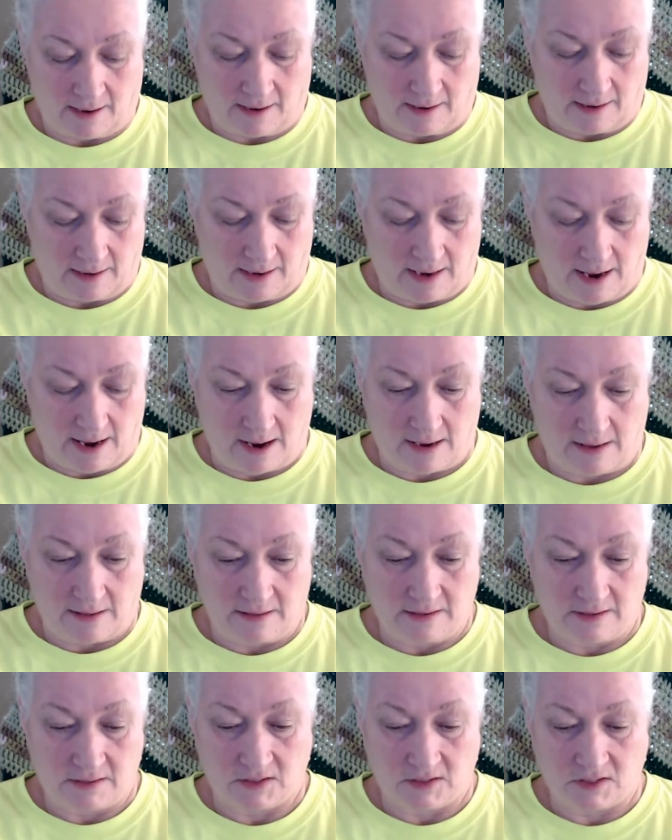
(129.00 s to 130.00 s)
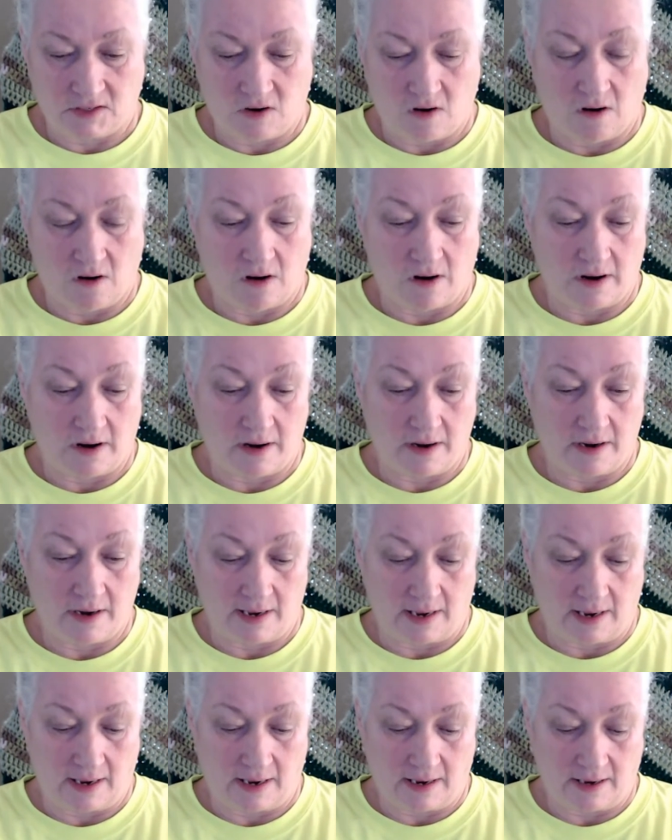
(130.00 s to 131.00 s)
And this yarn
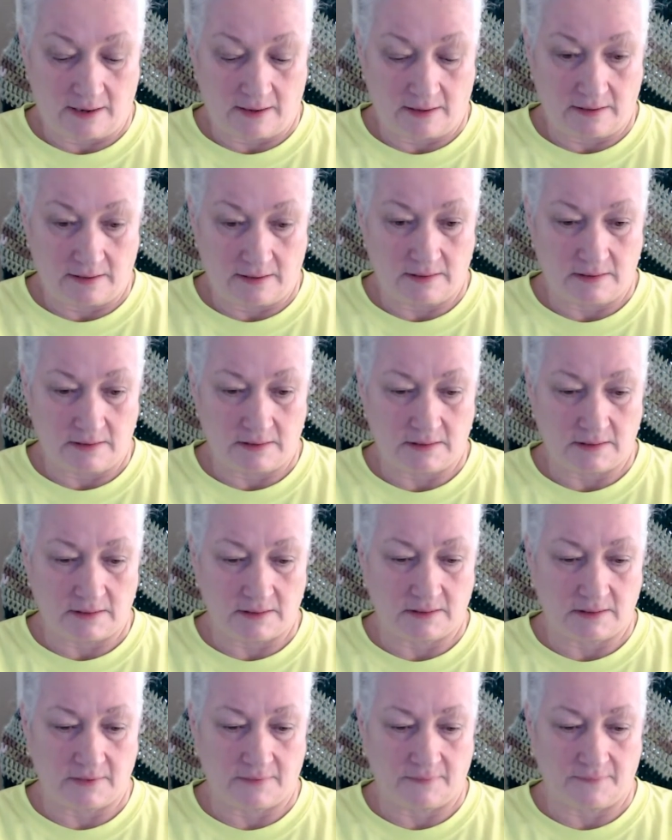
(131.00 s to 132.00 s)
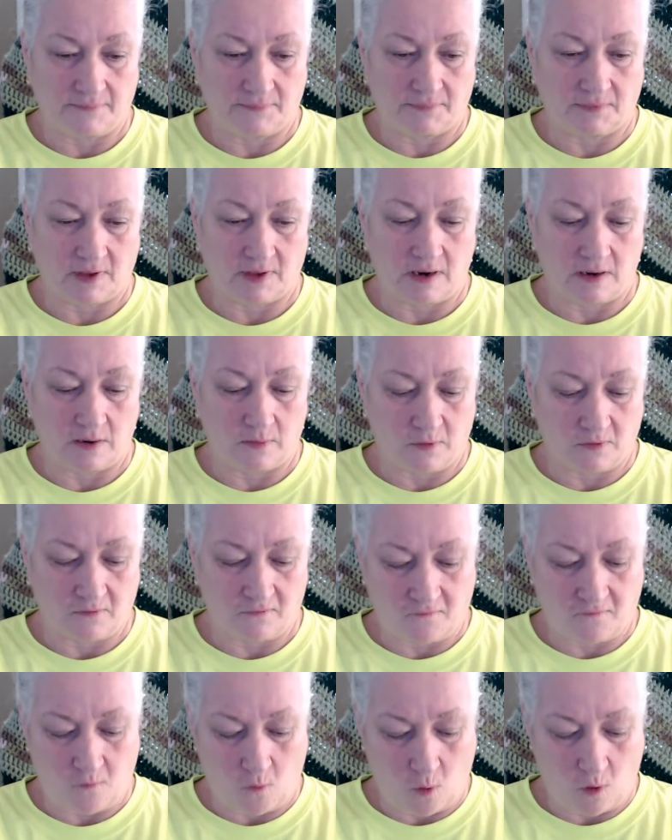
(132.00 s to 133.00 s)
is a number
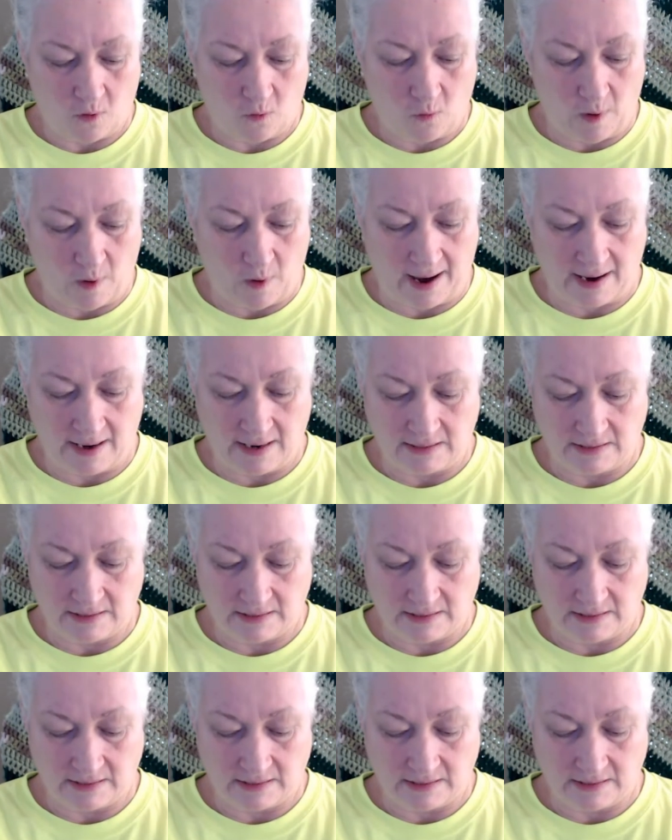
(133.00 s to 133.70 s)
4 weight.